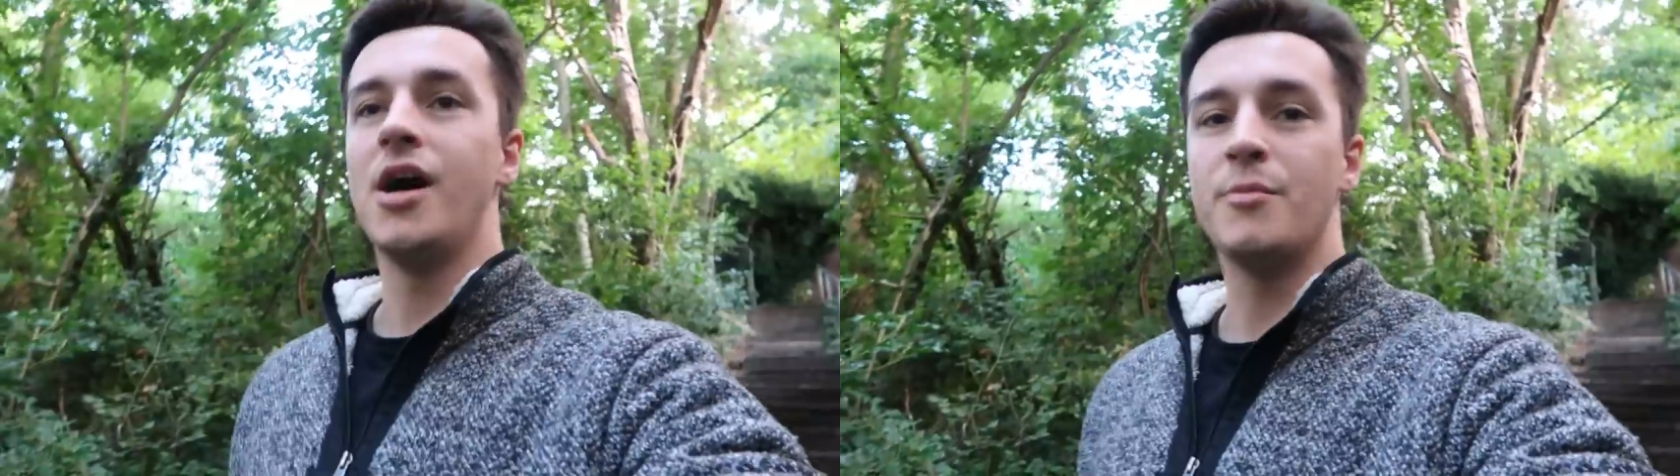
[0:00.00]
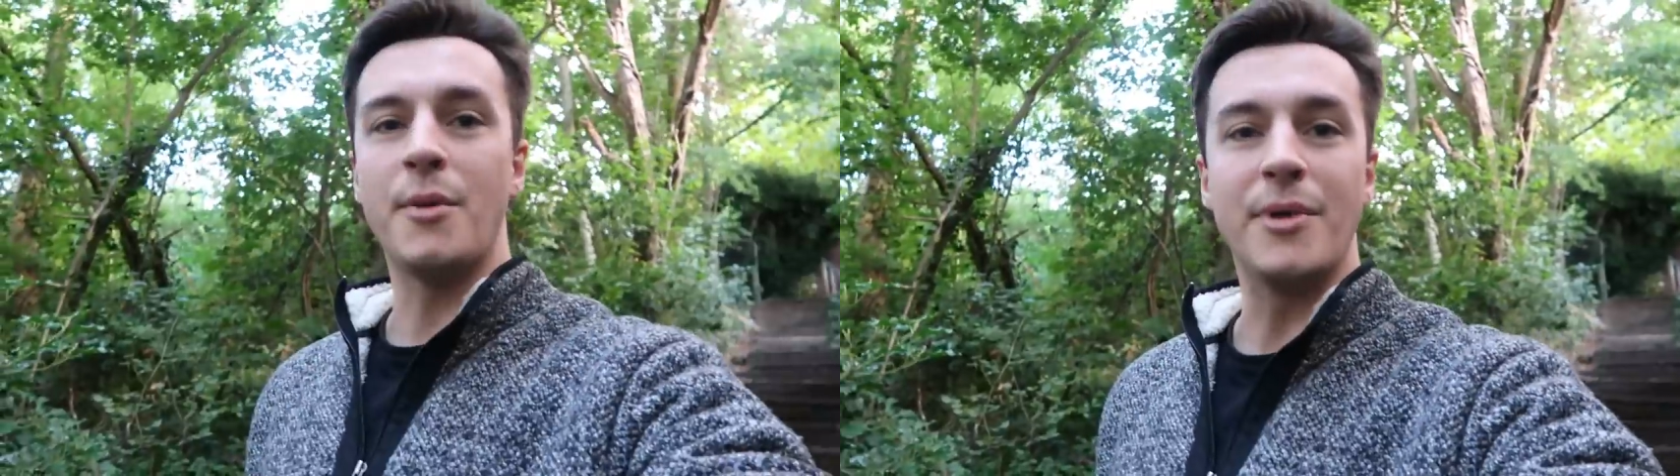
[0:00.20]

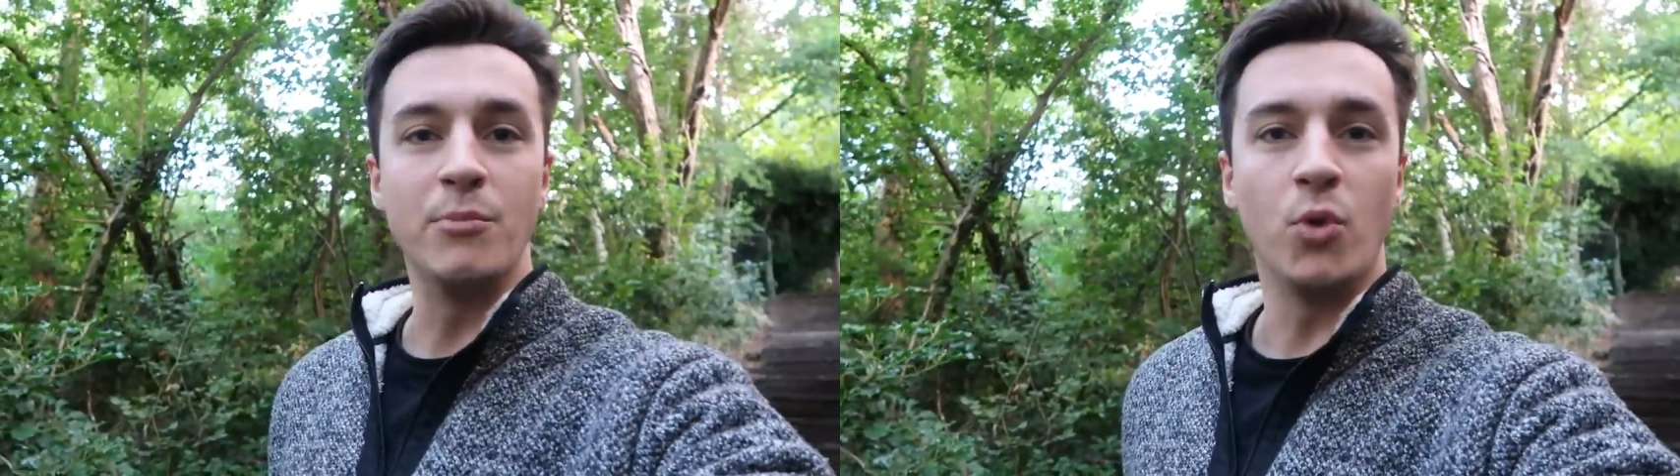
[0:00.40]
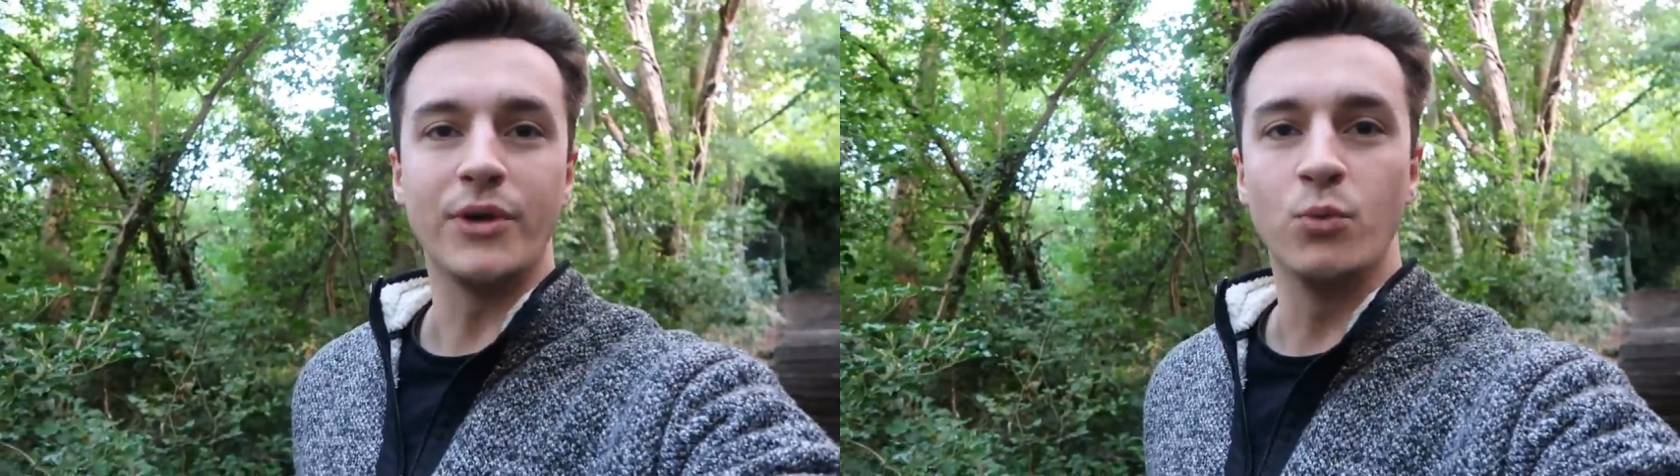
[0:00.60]
I'm on my
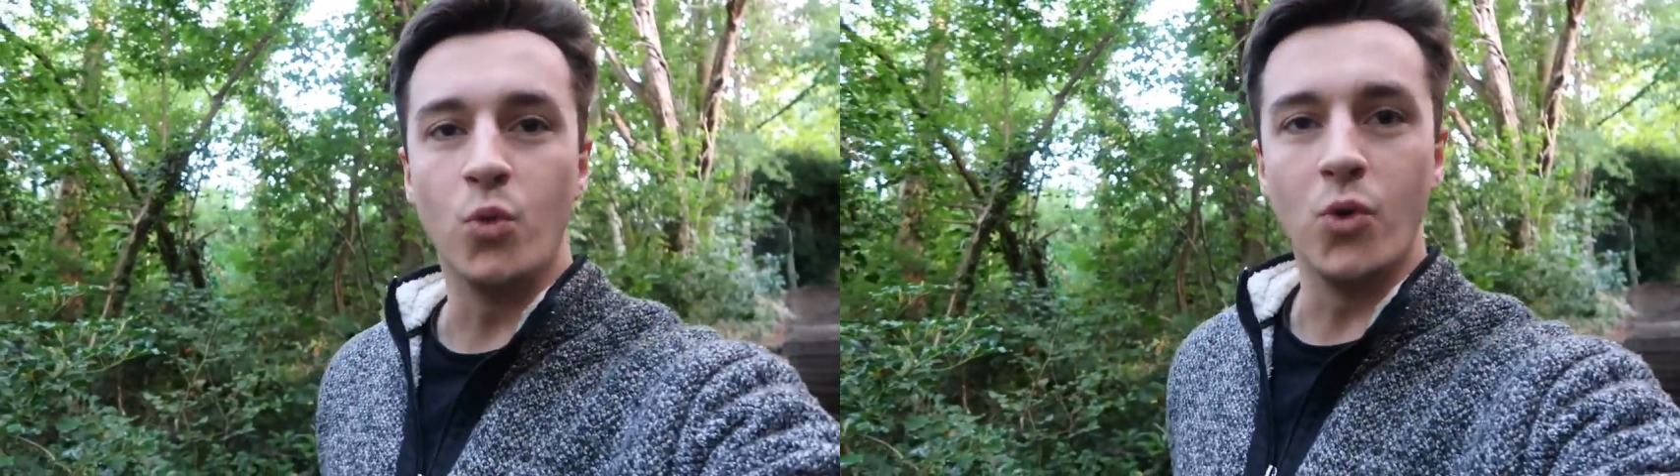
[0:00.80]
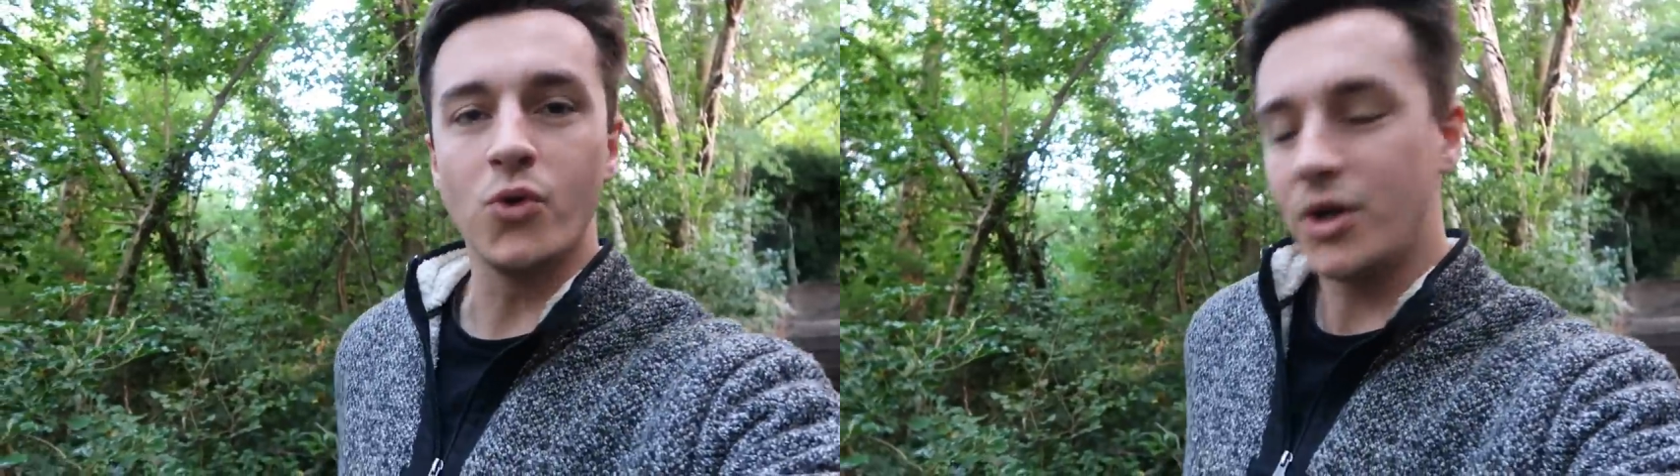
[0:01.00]
morning
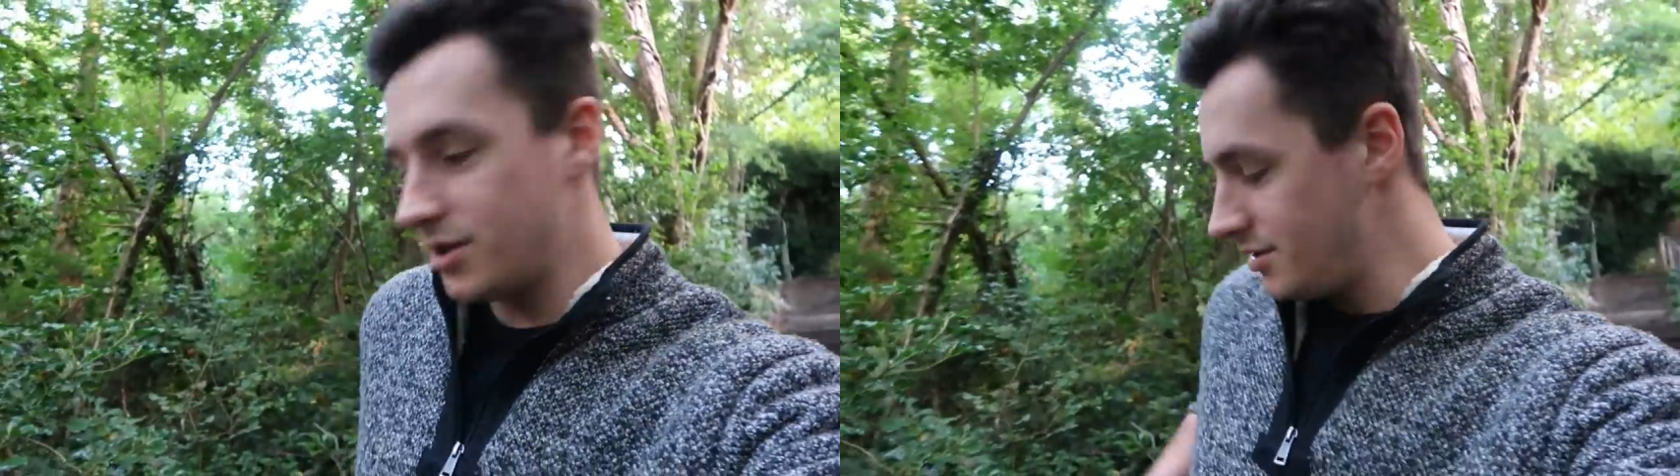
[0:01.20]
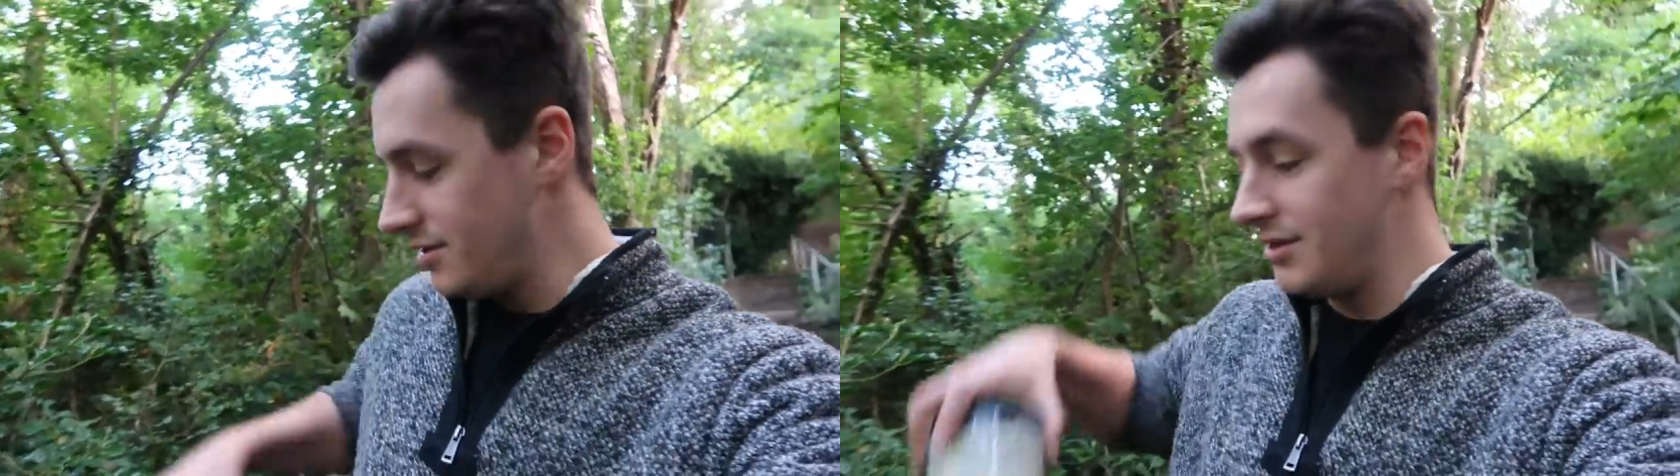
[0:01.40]
walk.